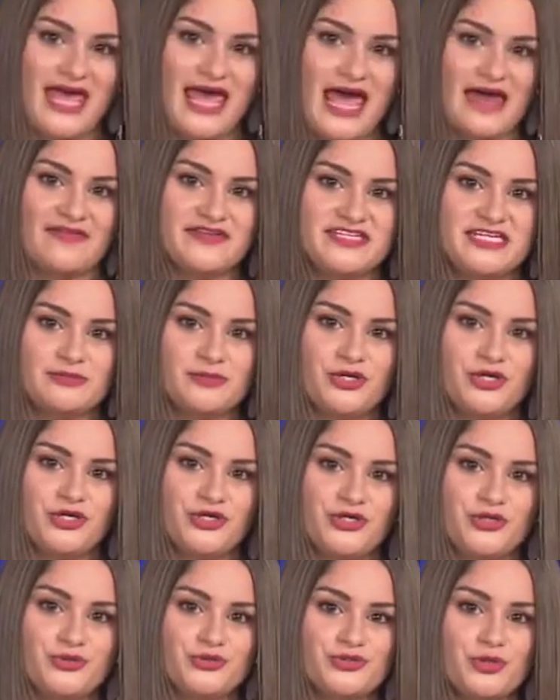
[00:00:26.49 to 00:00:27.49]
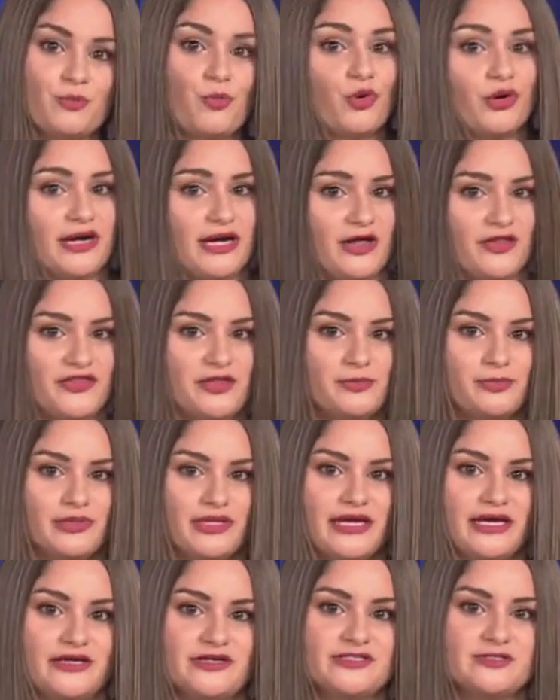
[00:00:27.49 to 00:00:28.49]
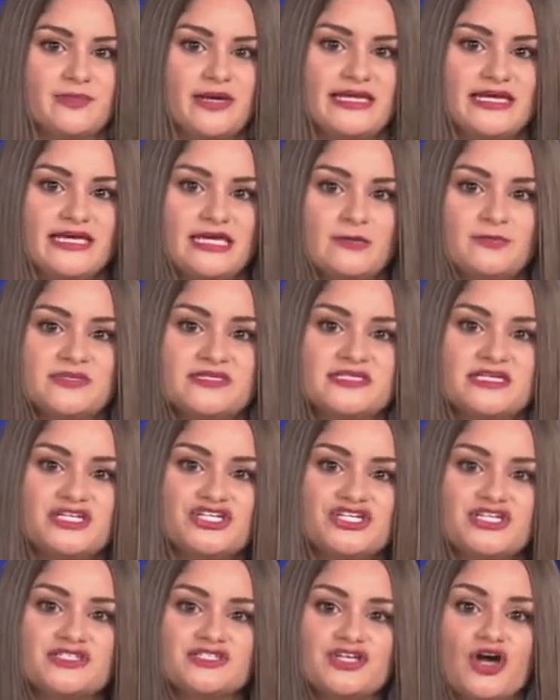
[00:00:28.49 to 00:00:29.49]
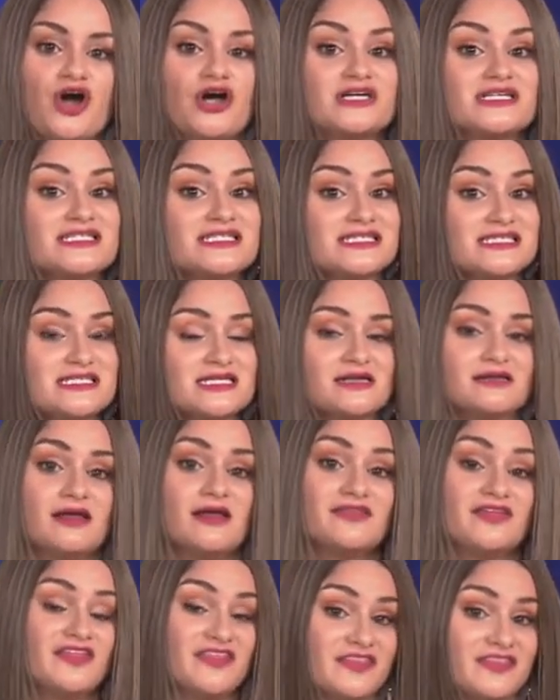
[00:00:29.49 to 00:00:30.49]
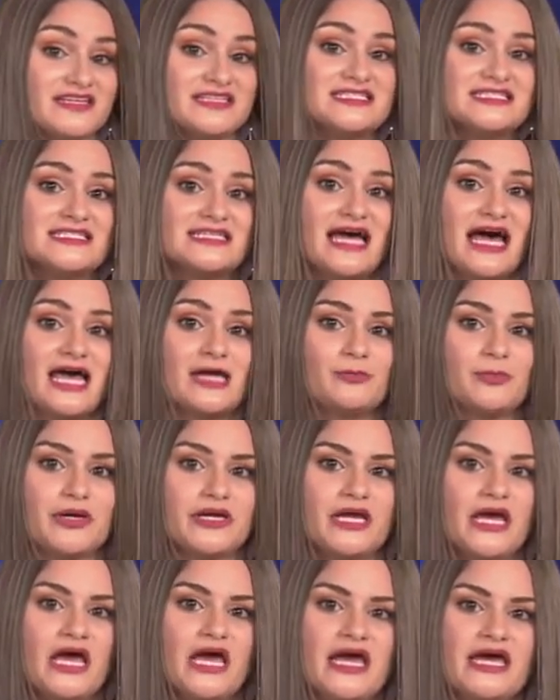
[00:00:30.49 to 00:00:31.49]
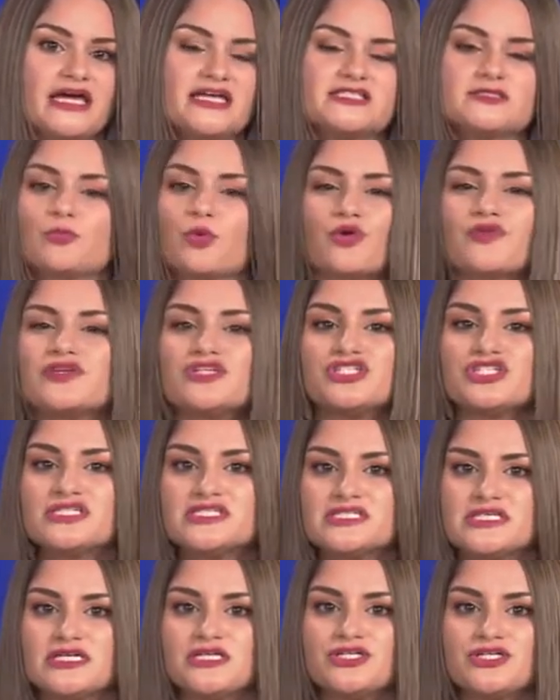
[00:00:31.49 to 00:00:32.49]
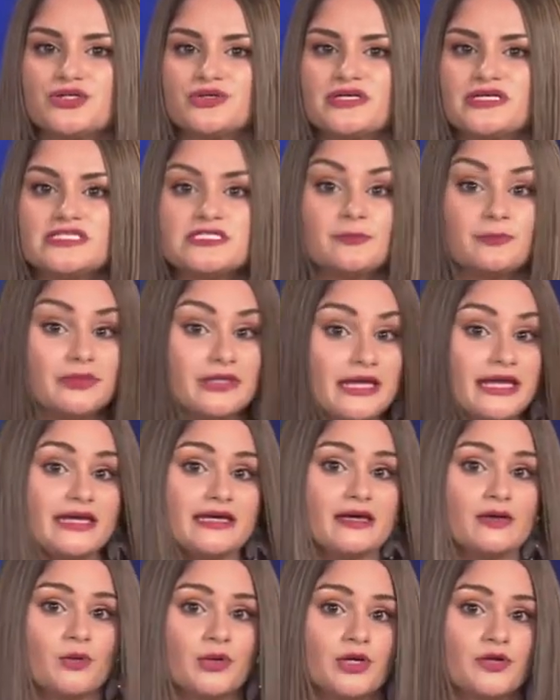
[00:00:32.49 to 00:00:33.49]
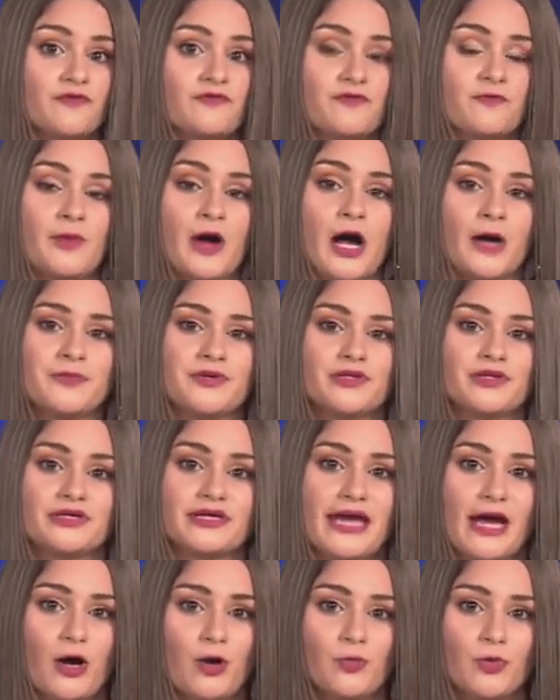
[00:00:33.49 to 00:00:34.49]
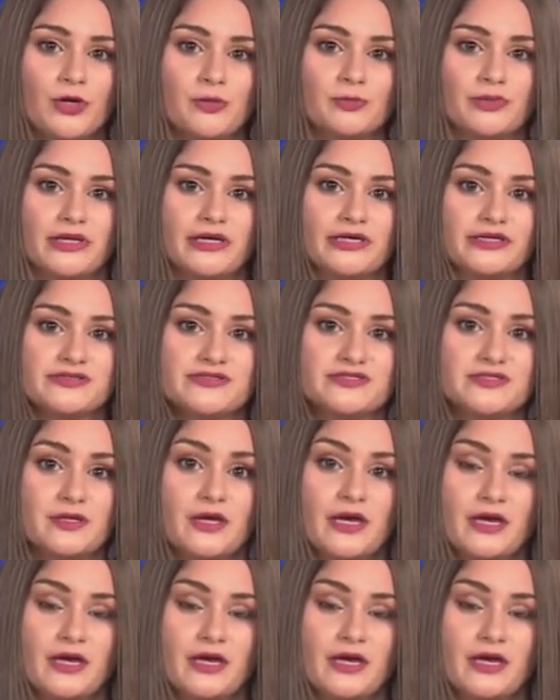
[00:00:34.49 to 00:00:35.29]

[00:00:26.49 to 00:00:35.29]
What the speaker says: And the team could use more healthy players. Many key positions are still on the thin side, but it's more than just injuries plaguing one of the popular Cowboy players.